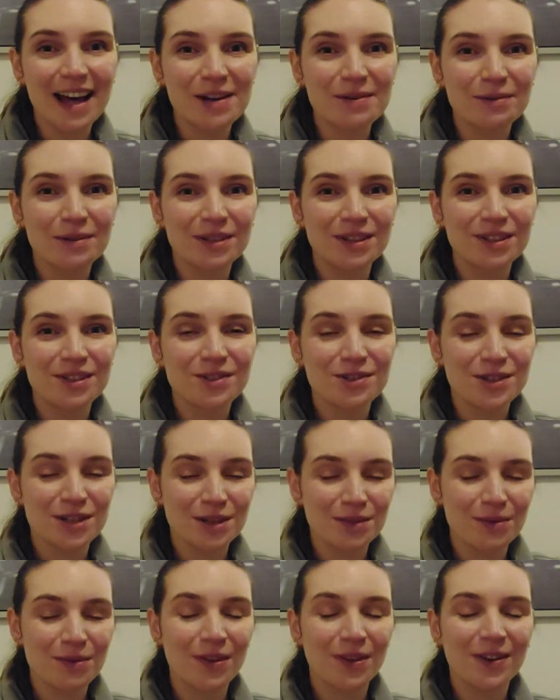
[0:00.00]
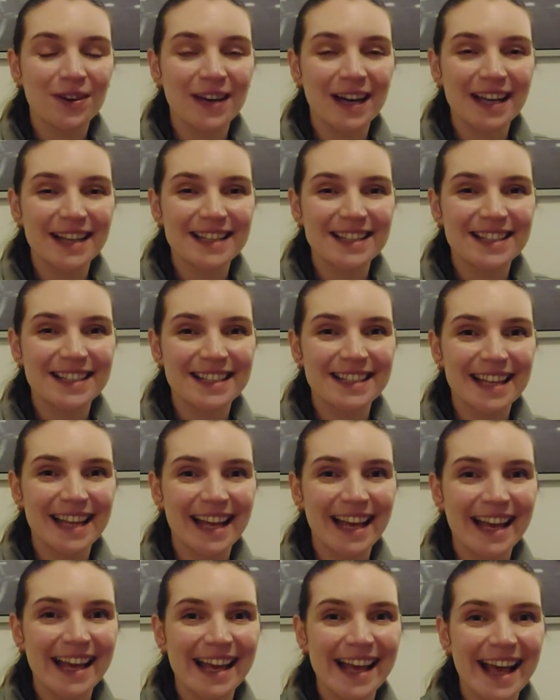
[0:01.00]
I wanted to share with you guys
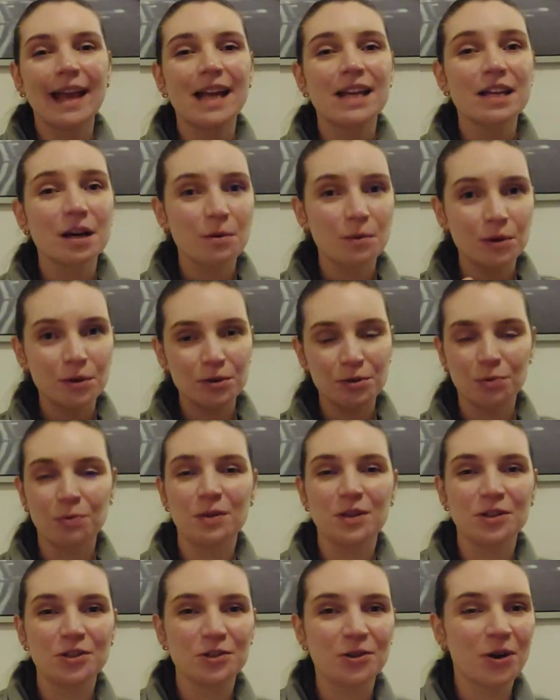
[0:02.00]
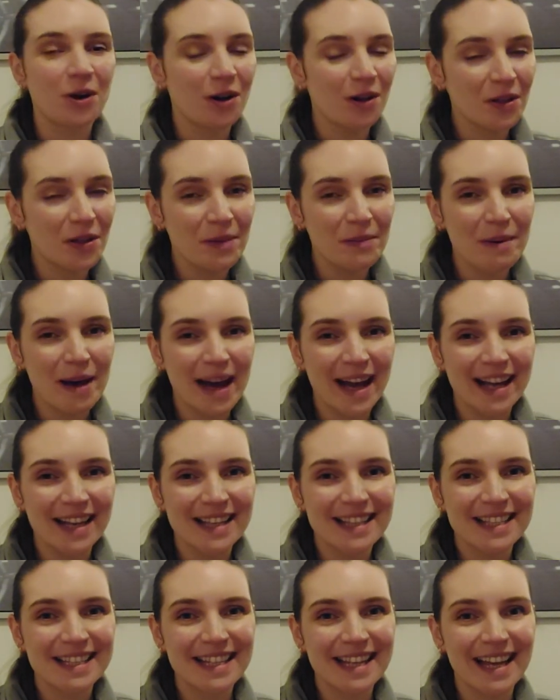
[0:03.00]
today, and I want to wish you all the
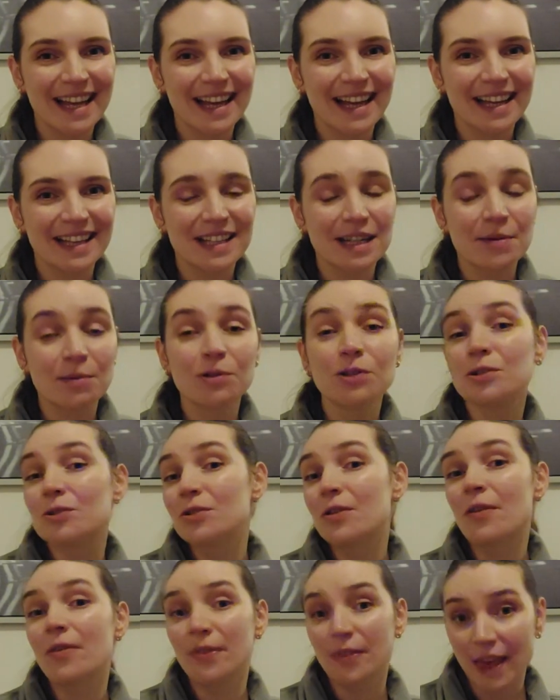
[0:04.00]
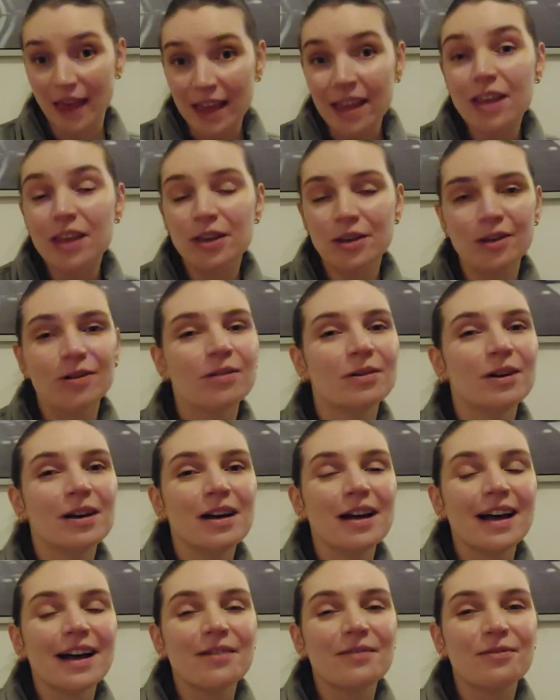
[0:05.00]
best, and I want to thank you
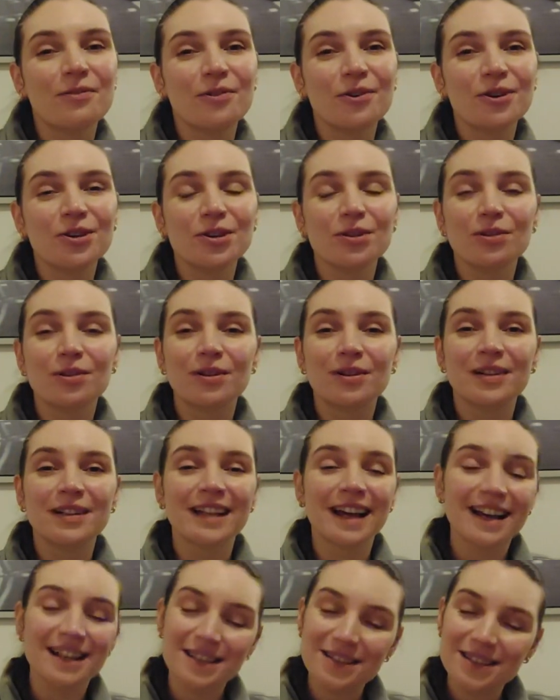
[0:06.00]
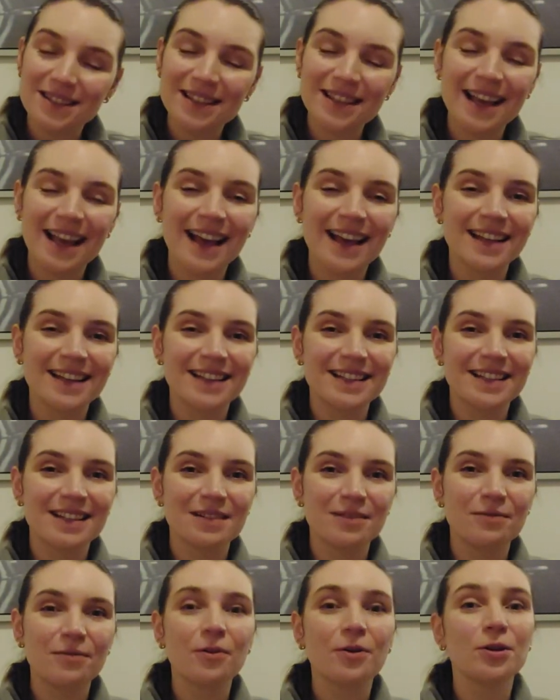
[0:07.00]
for your nice and
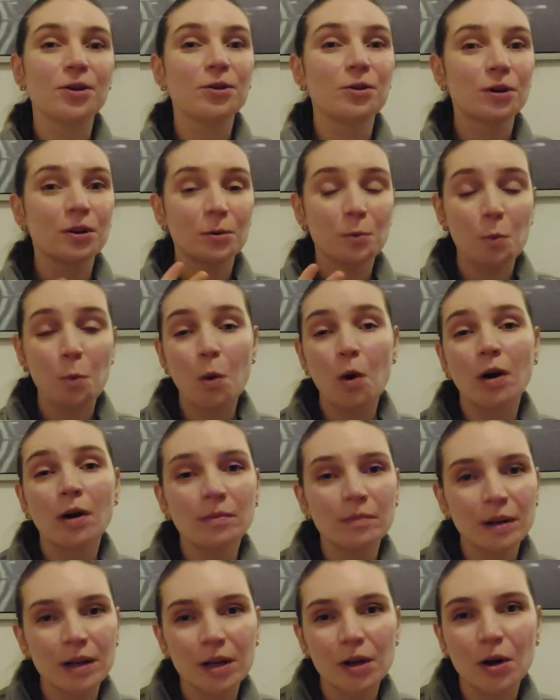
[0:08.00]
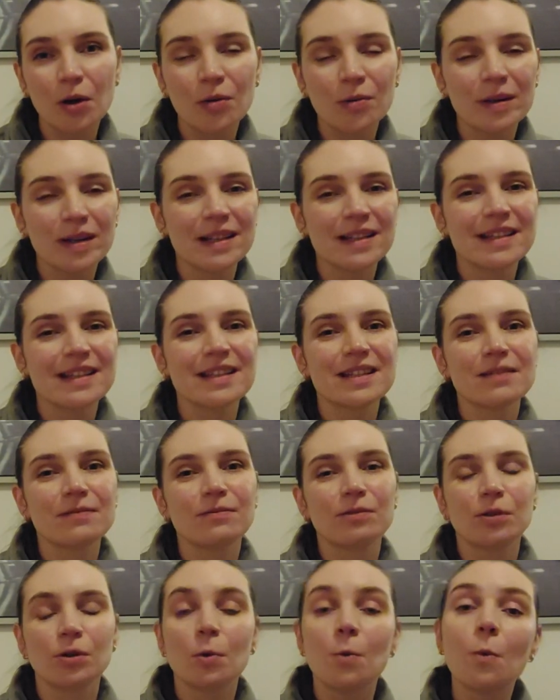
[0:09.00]
for your warm comments,
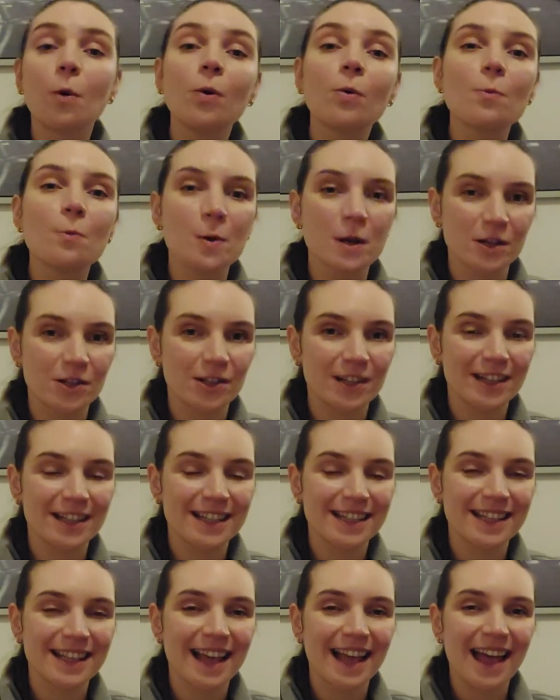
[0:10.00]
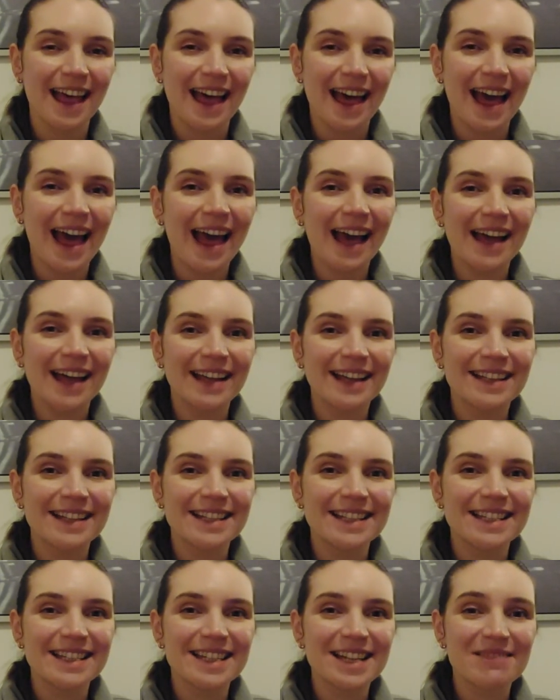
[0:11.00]
for your warm wishes,
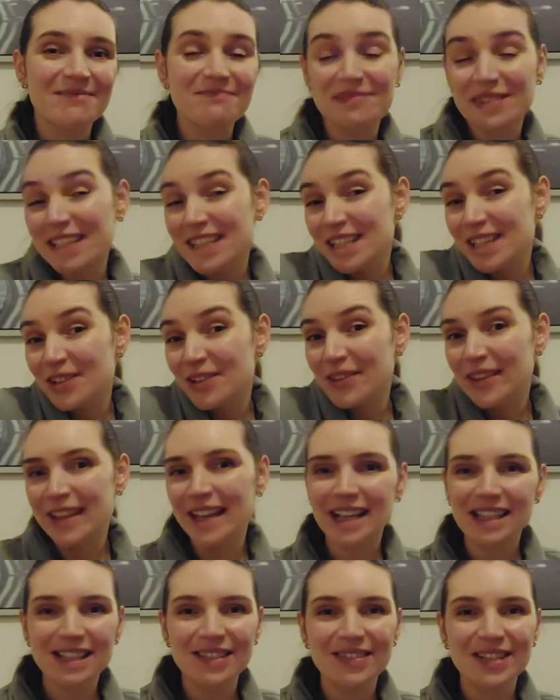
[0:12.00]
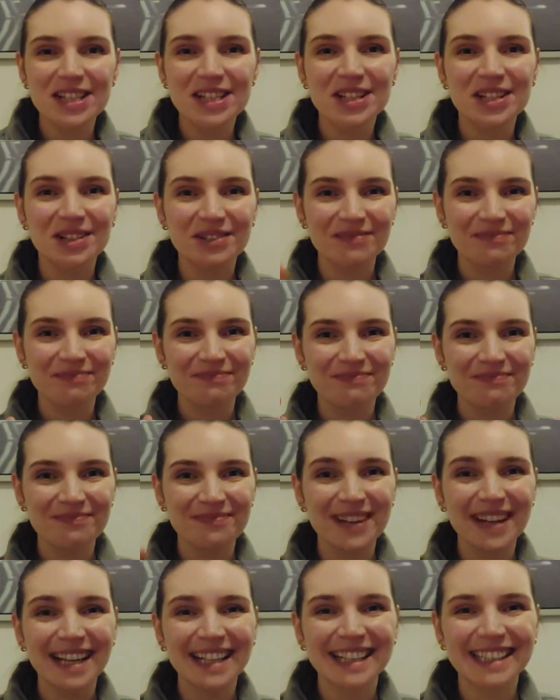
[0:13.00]
and see you in the next video.
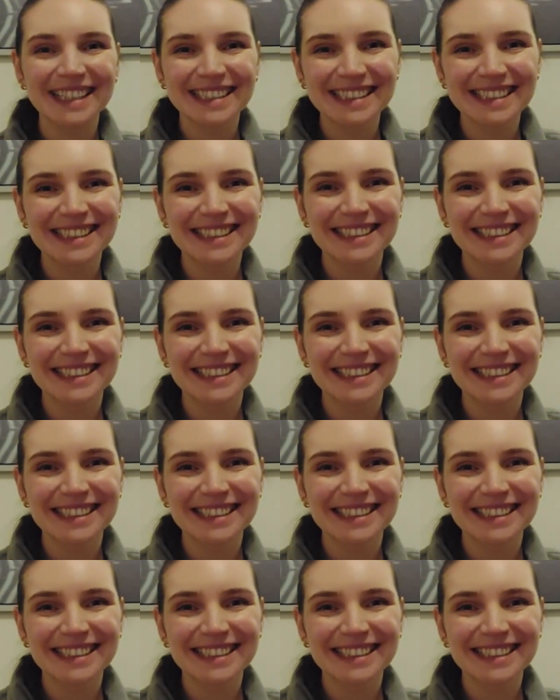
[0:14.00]
Bye.